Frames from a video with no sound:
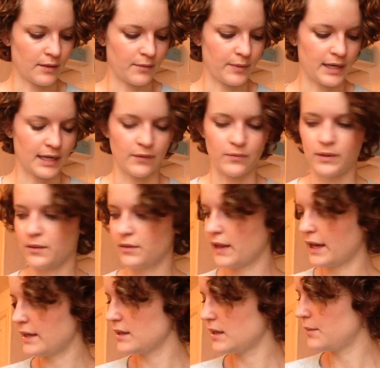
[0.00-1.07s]
But I will
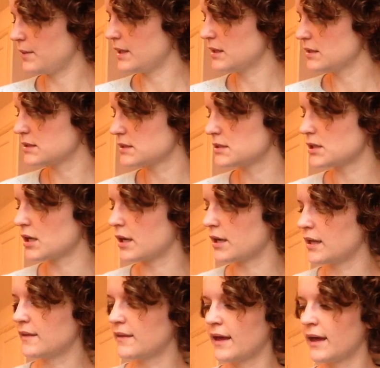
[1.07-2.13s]
likely be
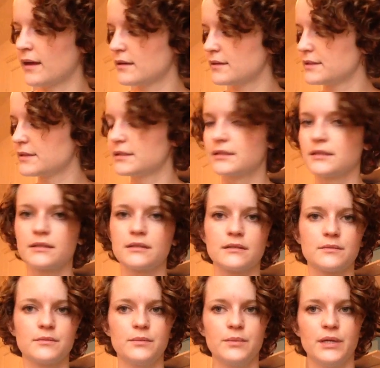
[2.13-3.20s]
starting that
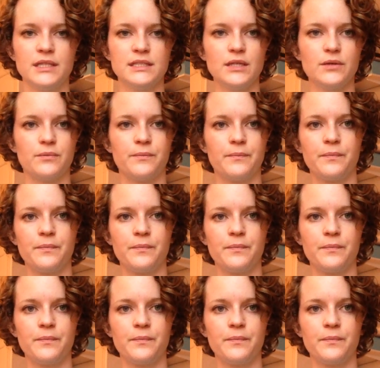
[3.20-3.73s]
pretty soon.